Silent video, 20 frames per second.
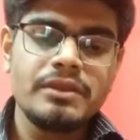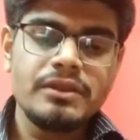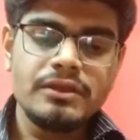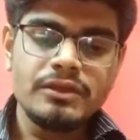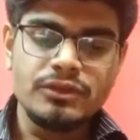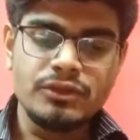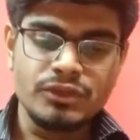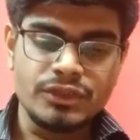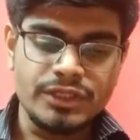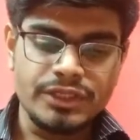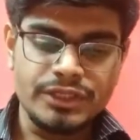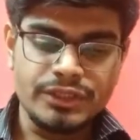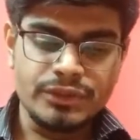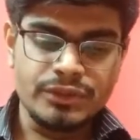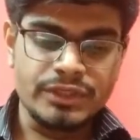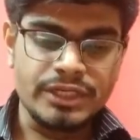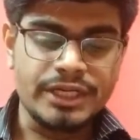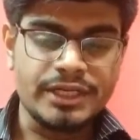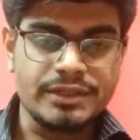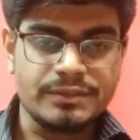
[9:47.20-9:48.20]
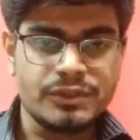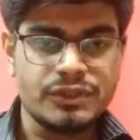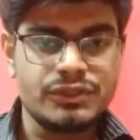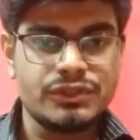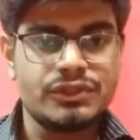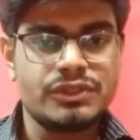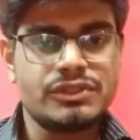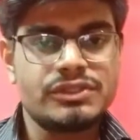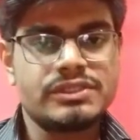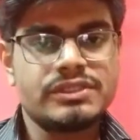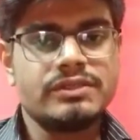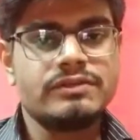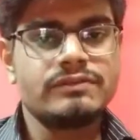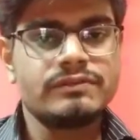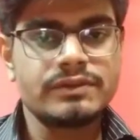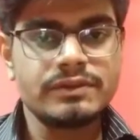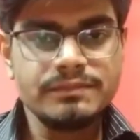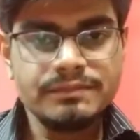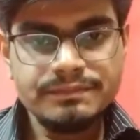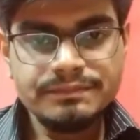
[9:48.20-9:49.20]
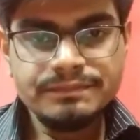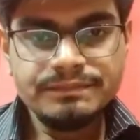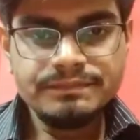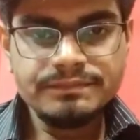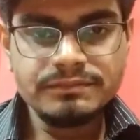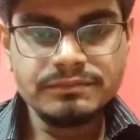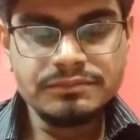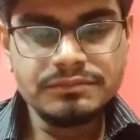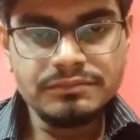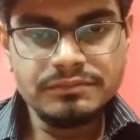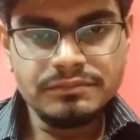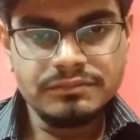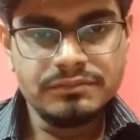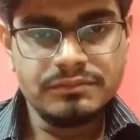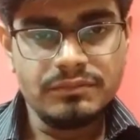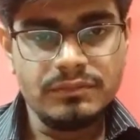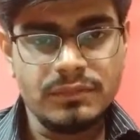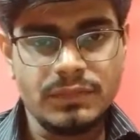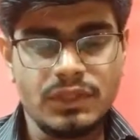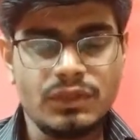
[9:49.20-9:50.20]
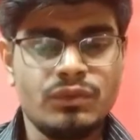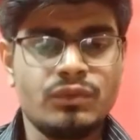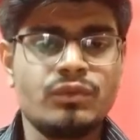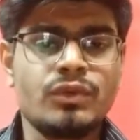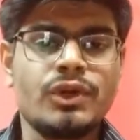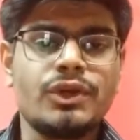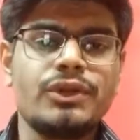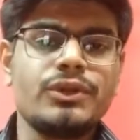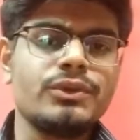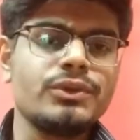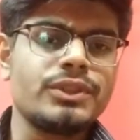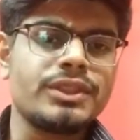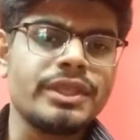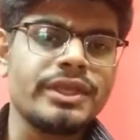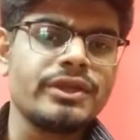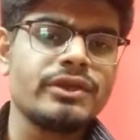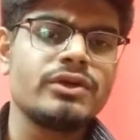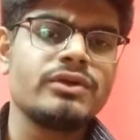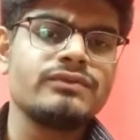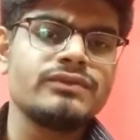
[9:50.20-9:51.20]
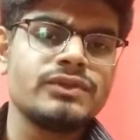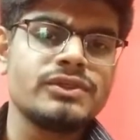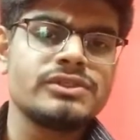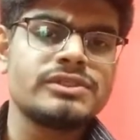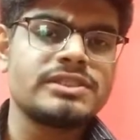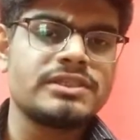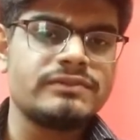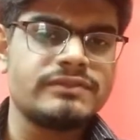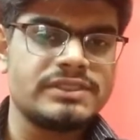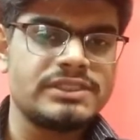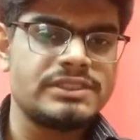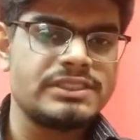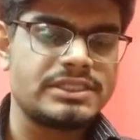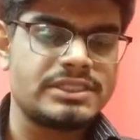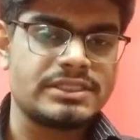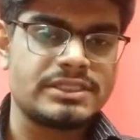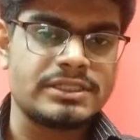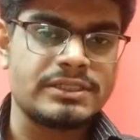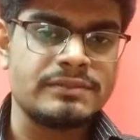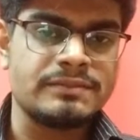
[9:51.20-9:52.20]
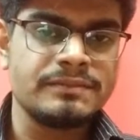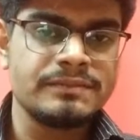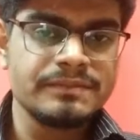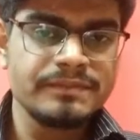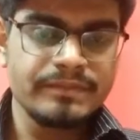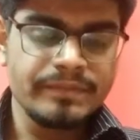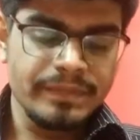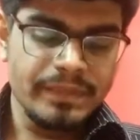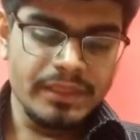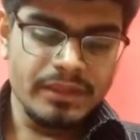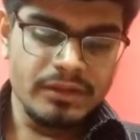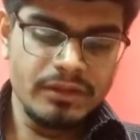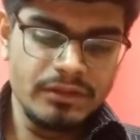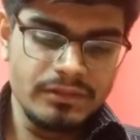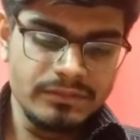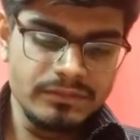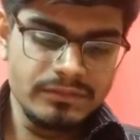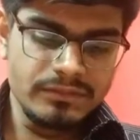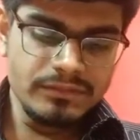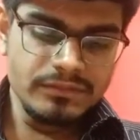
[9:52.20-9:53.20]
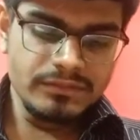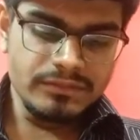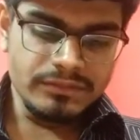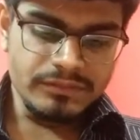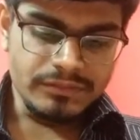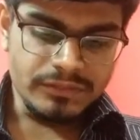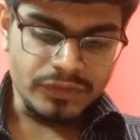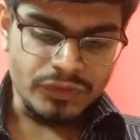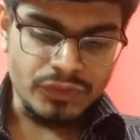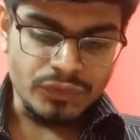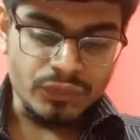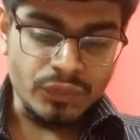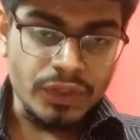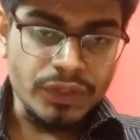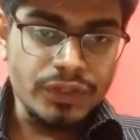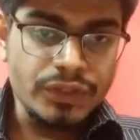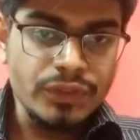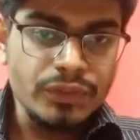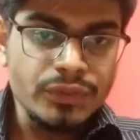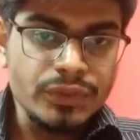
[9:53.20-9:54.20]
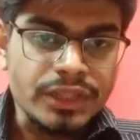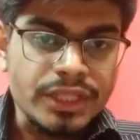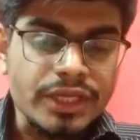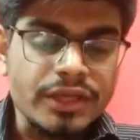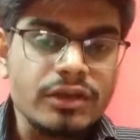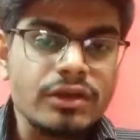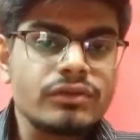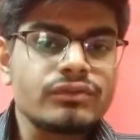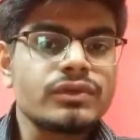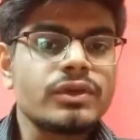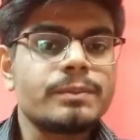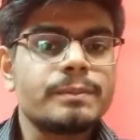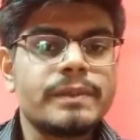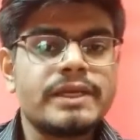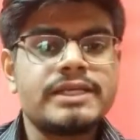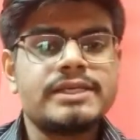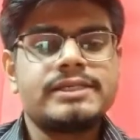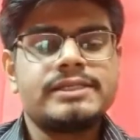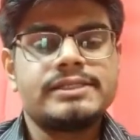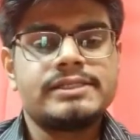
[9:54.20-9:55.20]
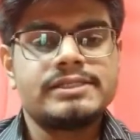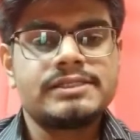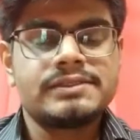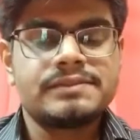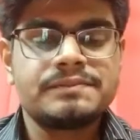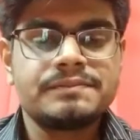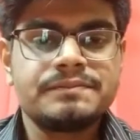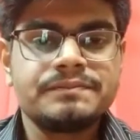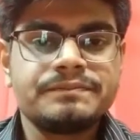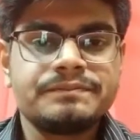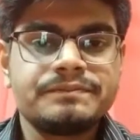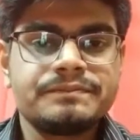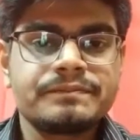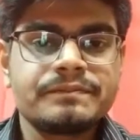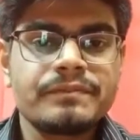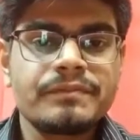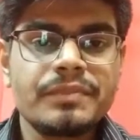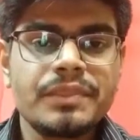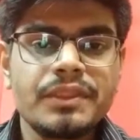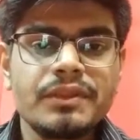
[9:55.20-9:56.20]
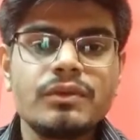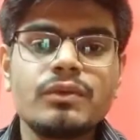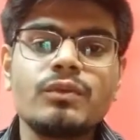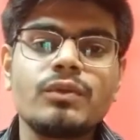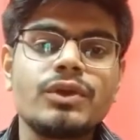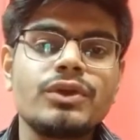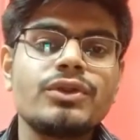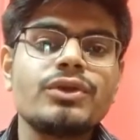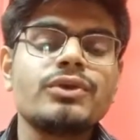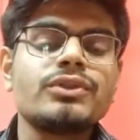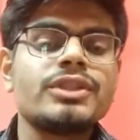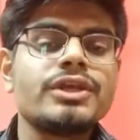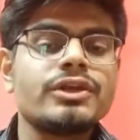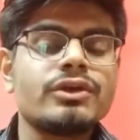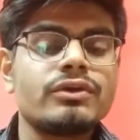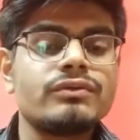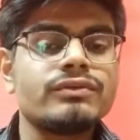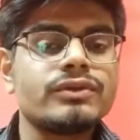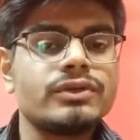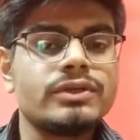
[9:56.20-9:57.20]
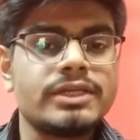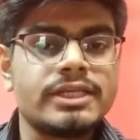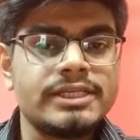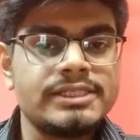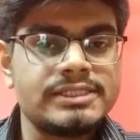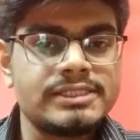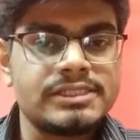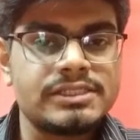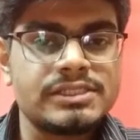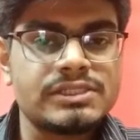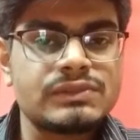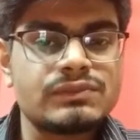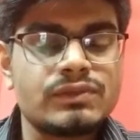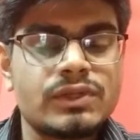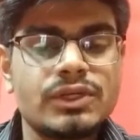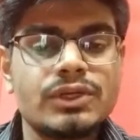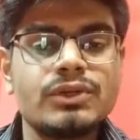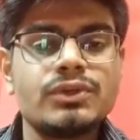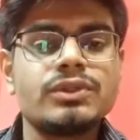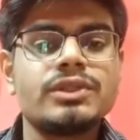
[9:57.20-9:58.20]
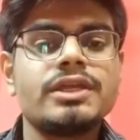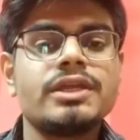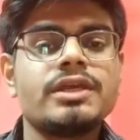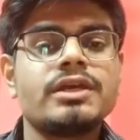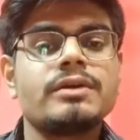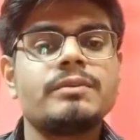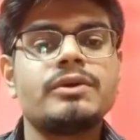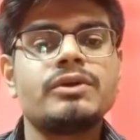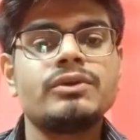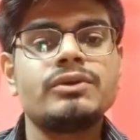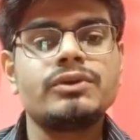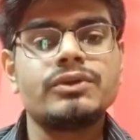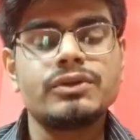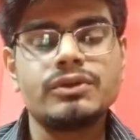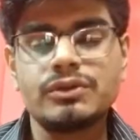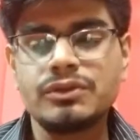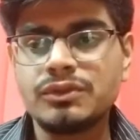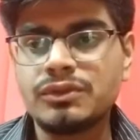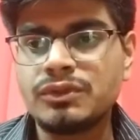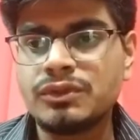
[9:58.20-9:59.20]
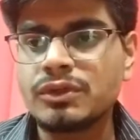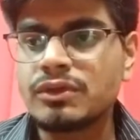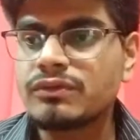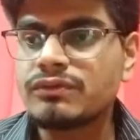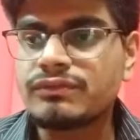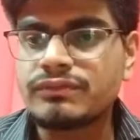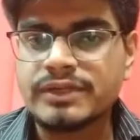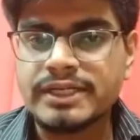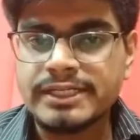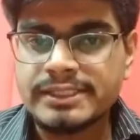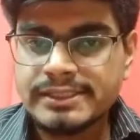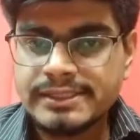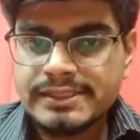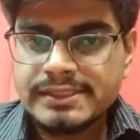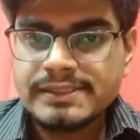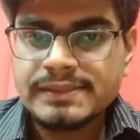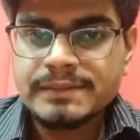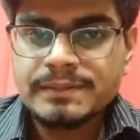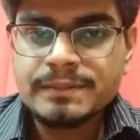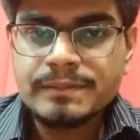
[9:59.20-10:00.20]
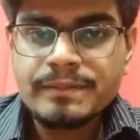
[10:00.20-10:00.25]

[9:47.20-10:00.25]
You need to write about yourself. What do you think of yourself in general? What do you think of your parents? What do you think of your teachers? What do you think about your friends?